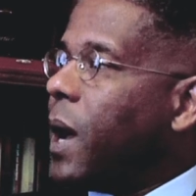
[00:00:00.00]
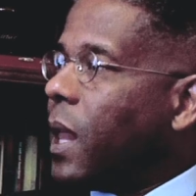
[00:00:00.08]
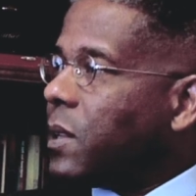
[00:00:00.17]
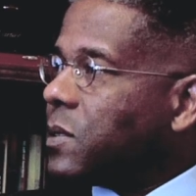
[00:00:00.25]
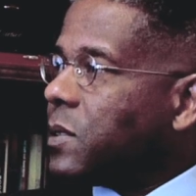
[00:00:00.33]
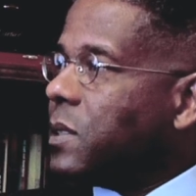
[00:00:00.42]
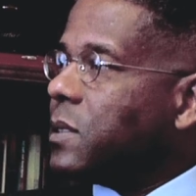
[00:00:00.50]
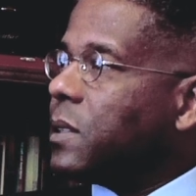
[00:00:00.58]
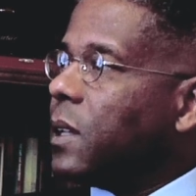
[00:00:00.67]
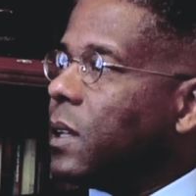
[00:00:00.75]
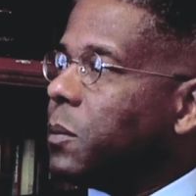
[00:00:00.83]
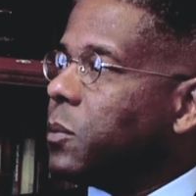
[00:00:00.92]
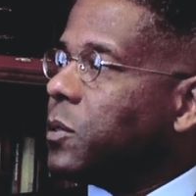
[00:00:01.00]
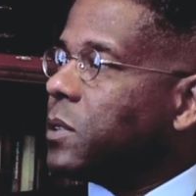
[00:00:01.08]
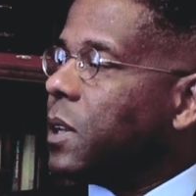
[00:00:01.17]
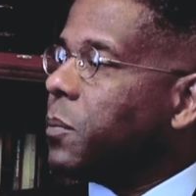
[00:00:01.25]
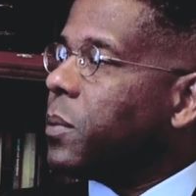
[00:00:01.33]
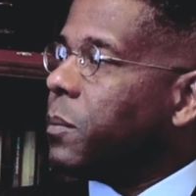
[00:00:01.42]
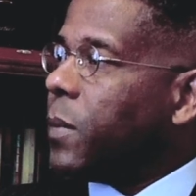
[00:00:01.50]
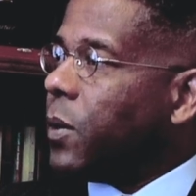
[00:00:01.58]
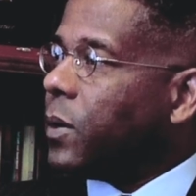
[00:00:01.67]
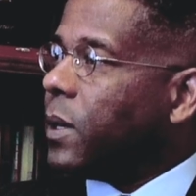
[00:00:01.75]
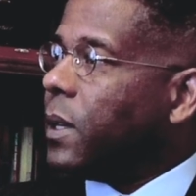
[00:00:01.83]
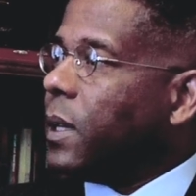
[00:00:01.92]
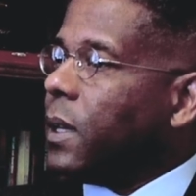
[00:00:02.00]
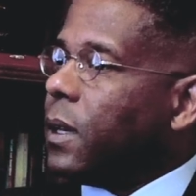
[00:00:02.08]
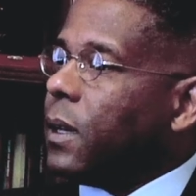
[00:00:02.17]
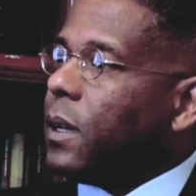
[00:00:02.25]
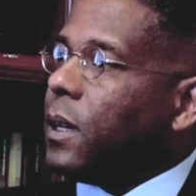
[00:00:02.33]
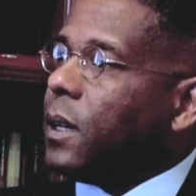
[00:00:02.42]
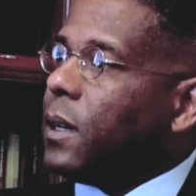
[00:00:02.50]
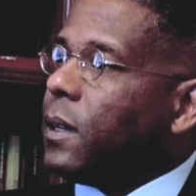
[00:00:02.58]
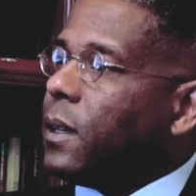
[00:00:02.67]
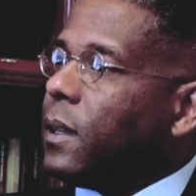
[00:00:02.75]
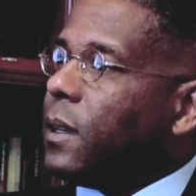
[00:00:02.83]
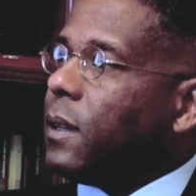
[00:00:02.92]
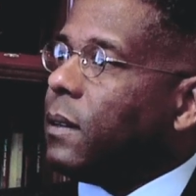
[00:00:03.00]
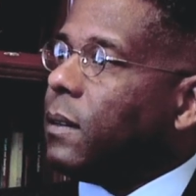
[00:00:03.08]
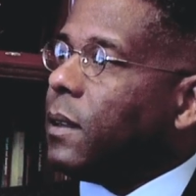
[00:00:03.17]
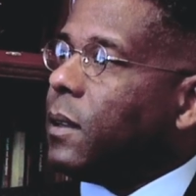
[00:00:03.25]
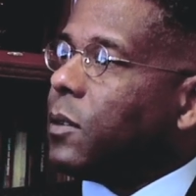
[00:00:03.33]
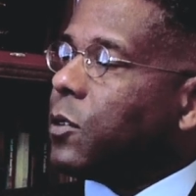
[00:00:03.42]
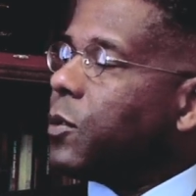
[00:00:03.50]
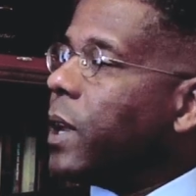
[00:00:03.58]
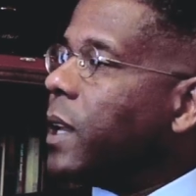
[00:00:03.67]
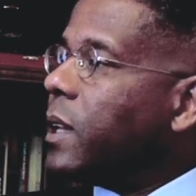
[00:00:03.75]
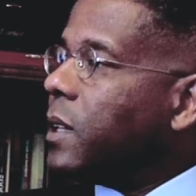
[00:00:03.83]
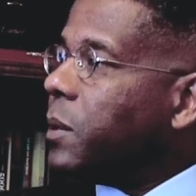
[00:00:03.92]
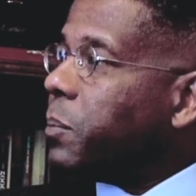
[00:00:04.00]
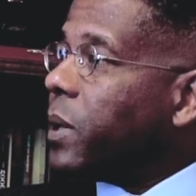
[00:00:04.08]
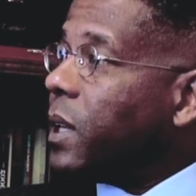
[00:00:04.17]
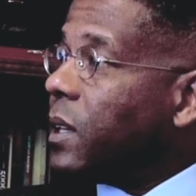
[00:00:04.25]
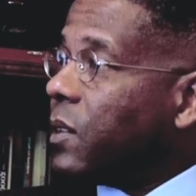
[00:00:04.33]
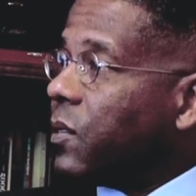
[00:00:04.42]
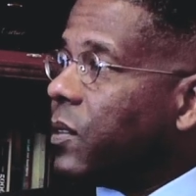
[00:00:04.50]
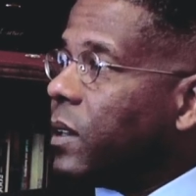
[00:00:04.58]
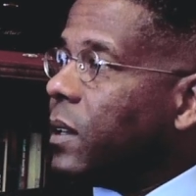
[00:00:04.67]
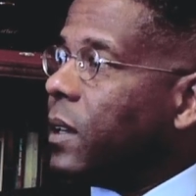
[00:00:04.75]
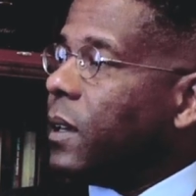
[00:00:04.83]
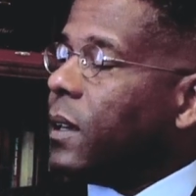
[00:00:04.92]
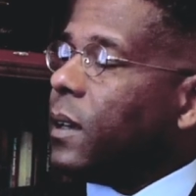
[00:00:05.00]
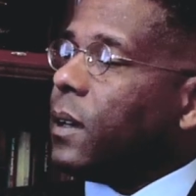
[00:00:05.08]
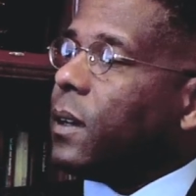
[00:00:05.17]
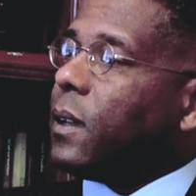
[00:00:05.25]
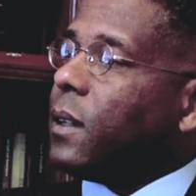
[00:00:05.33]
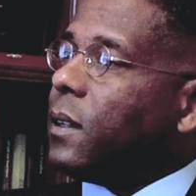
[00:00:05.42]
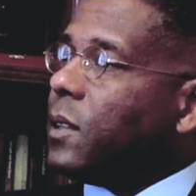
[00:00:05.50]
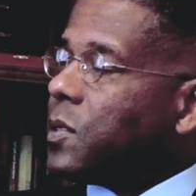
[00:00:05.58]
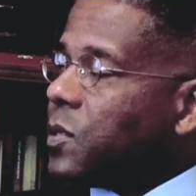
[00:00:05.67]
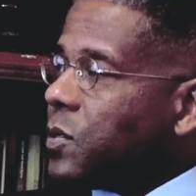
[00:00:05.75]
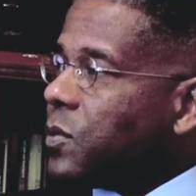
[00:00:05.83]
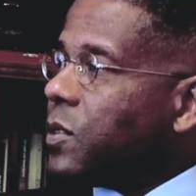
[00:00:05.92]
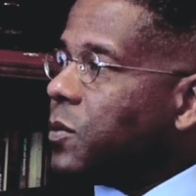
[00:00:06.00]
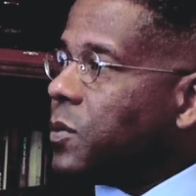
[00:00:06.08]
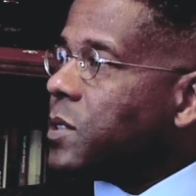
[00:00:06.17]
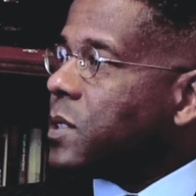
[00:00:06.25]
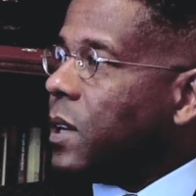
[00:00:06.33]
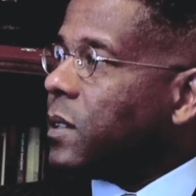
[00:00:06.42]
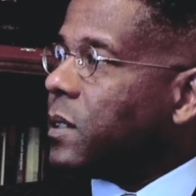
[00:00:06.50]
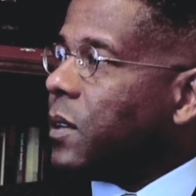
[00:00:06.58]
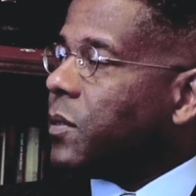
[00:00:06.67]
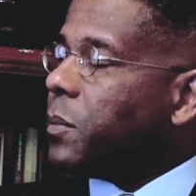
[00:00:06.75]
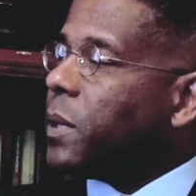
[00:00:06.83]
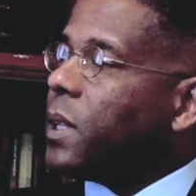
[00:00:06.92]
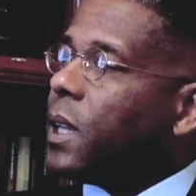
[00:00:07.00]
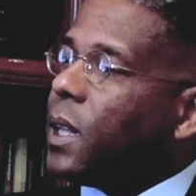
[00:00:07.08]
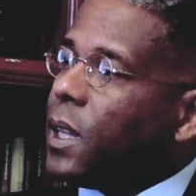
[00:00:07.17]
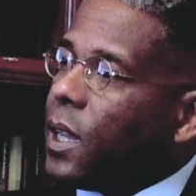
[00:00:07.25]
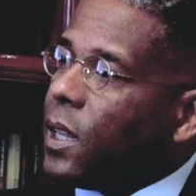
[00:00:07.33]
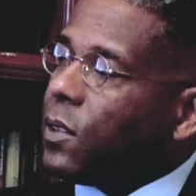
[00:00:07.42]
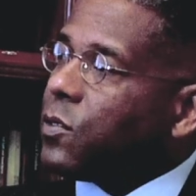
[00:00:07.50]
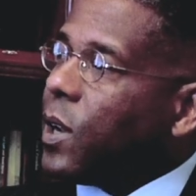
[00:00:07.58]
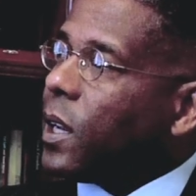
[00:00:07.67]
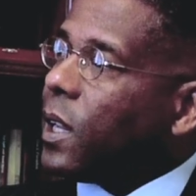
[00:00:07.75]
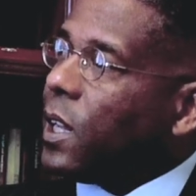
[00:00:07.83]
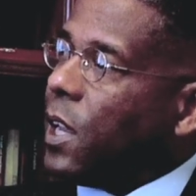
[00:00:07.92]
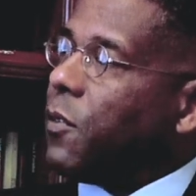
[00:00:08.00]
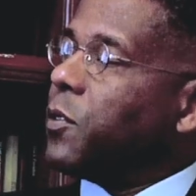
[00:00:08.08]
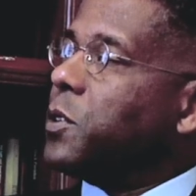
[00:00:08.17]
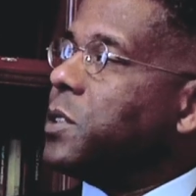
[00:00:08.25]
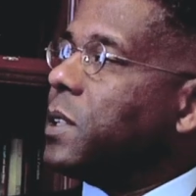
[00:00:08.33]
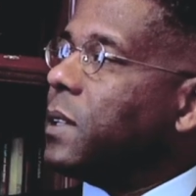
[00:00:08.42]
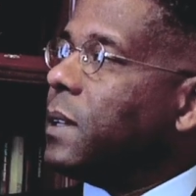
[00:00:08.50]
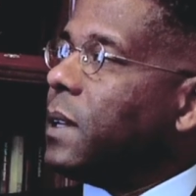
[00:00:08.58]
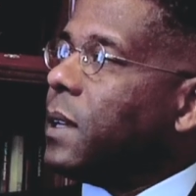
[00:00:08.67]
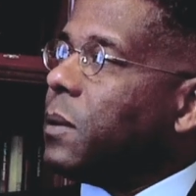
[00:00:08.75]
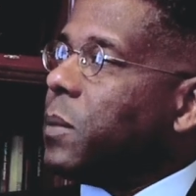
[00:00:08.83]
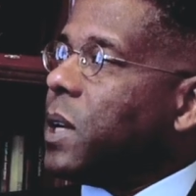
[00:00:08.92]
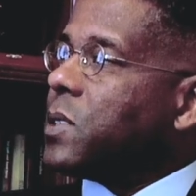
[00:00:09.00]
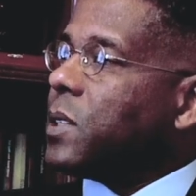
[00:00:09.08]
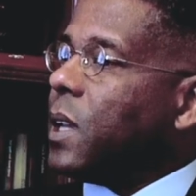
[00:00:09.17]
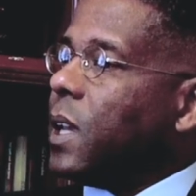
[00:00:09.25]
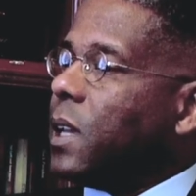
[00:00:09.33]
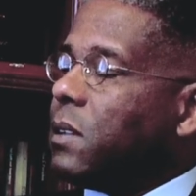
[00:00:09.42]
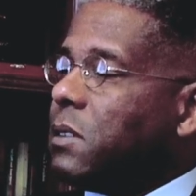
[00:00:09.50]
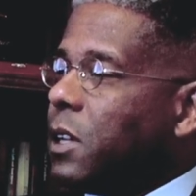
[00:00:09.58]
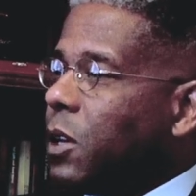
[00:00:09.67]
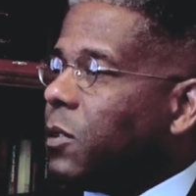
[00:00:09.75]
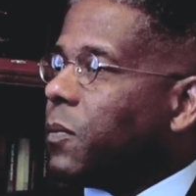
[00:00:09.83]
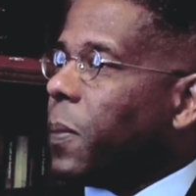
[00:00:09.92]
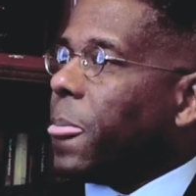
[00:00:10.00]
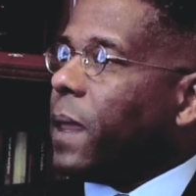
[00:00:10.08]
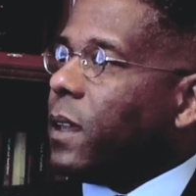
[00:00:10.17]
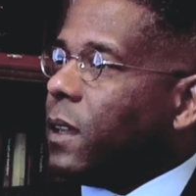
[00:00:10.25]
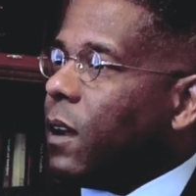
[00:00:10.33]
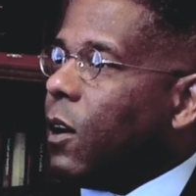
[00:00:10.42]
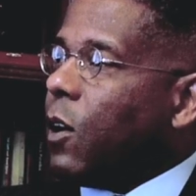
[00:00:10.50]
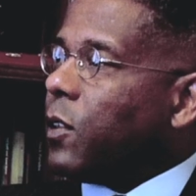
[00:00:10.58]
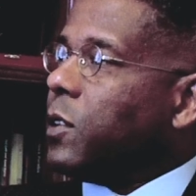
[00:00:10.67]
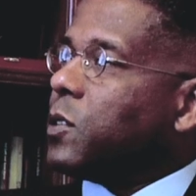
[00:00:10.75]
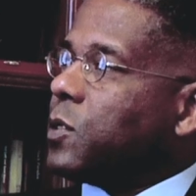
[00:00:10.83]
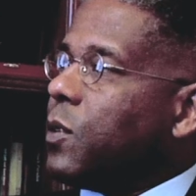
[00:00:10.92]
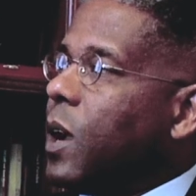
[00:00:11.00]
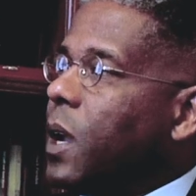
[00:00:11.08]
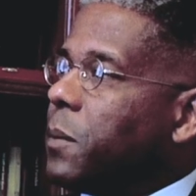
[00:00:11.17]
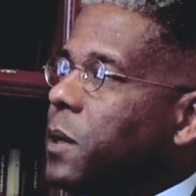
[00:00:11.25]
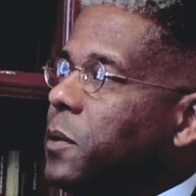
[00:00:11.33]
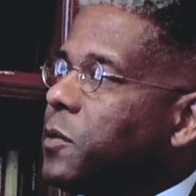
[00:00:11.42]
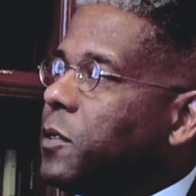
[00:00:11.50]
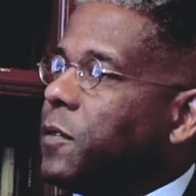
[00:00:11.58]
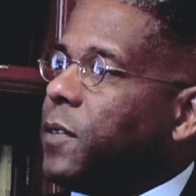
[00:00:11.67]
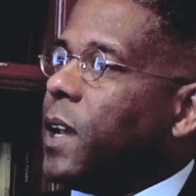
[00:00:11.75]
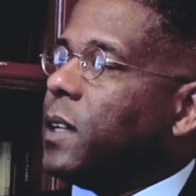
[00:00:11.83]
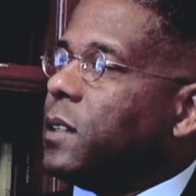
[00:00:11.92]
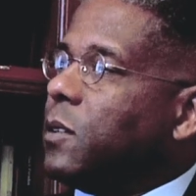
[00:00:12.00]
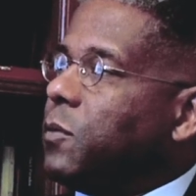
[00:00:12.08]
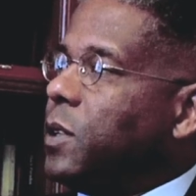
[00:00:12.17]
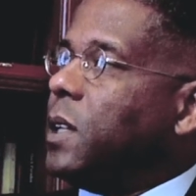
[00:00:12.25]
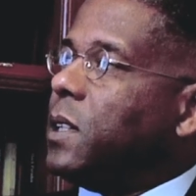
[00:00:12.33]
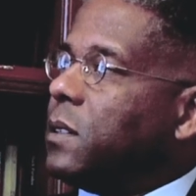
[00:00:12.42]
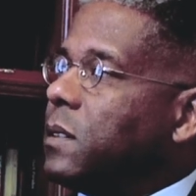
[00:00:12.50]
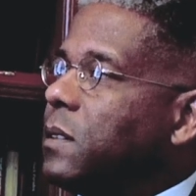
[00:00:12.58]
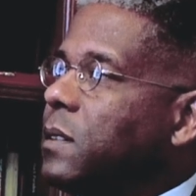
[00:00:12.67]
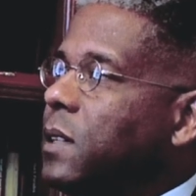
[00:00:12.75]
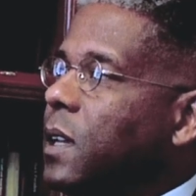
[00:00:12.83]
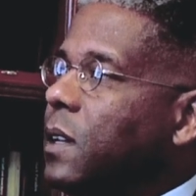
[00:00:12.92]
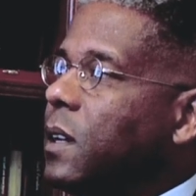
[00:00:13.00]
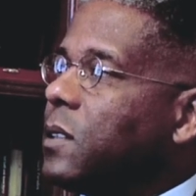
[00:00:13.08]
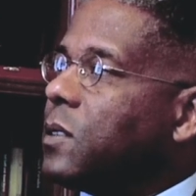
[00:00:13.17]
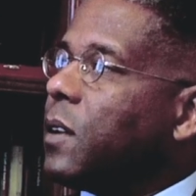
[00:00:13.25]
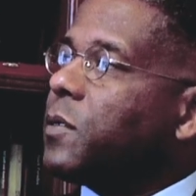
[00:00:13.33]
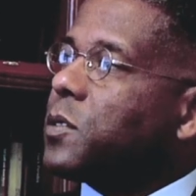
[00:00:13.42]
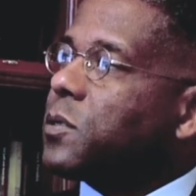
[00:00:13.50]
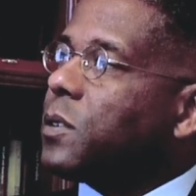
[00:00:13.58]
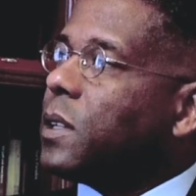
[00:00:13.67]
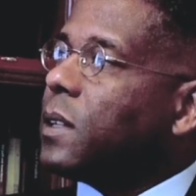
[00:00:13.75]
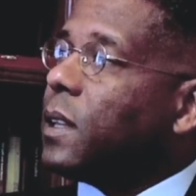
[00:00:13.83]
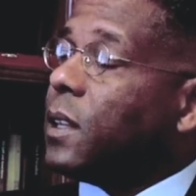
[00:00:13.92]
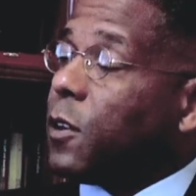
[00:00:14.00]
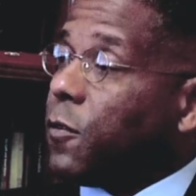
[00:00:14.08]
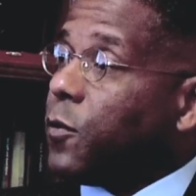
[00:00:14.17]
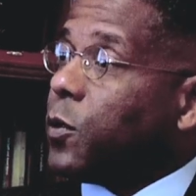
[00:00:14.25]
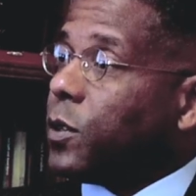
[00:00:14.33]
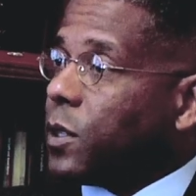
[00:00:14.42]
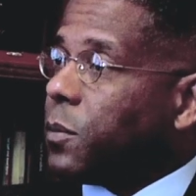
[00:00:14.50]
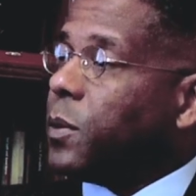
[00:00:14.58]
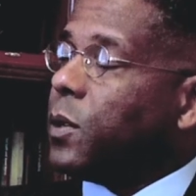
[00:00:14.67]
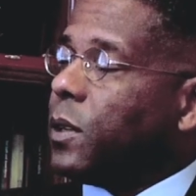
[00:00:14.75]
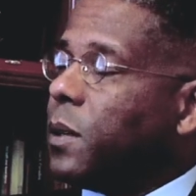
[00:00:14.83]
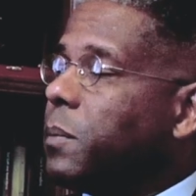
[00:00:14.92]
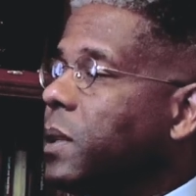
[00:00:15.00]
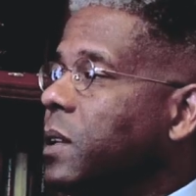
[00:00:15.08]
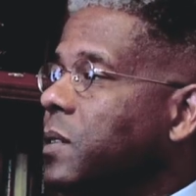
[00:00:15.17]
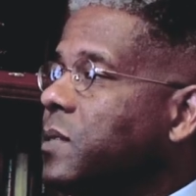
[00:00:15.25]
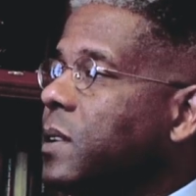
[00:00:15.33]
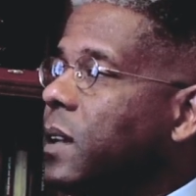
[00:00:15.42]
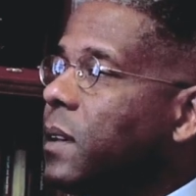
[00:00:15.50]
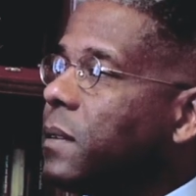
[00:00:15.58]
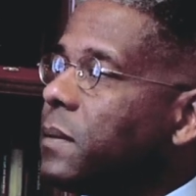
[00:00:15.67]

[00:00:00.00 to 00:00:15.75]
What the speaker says: policies that liberals have promoted in creating dependency, this is the result of it. But then they try to leverage it by saying, you know, all of this crime comes from the fact that we need to take guns off the street, and therefore the community believes that.